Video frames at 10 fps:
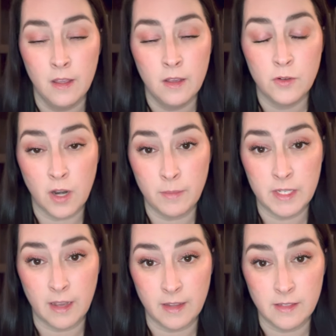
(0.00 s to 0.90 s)

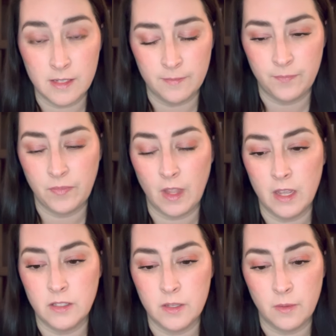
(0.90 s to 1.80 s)
traumatized.
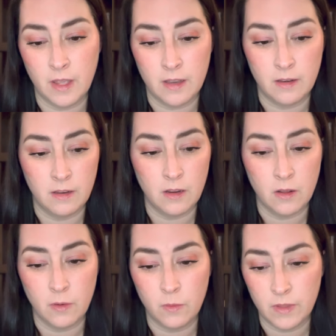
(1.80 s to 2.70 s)
And so then, you
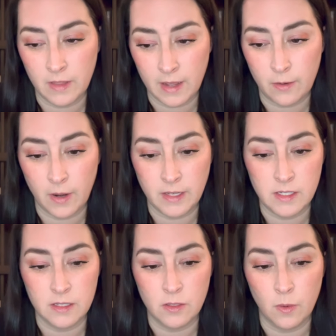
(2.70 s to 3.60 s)
know, then that creates
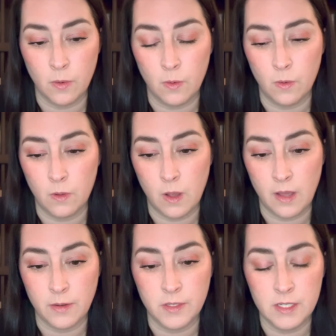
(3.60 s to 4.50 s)
this whole
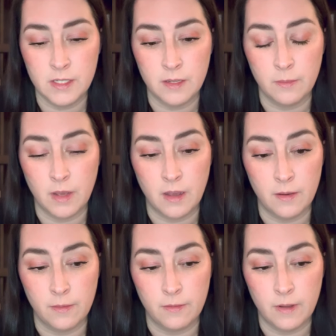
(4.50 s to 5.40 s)
other system
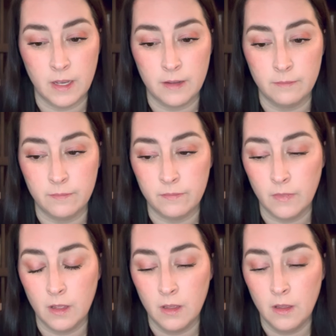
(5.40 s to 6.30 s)
of, um,
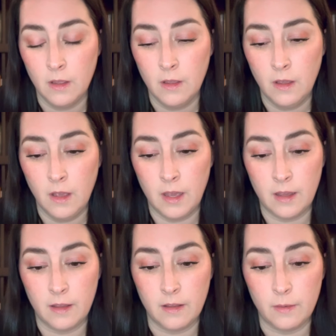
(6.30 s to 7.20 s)

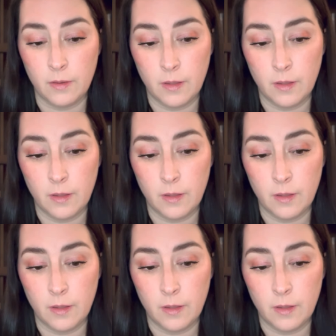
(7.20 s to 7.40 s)
Uh,